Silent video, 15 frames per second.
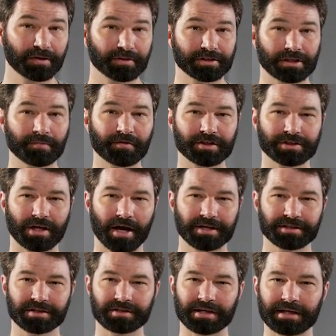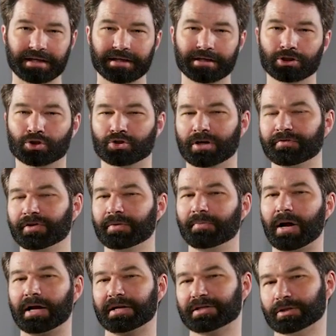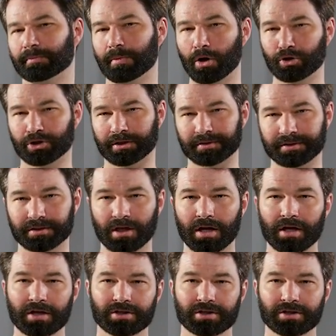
This emphasizes that he is driven by his emotions,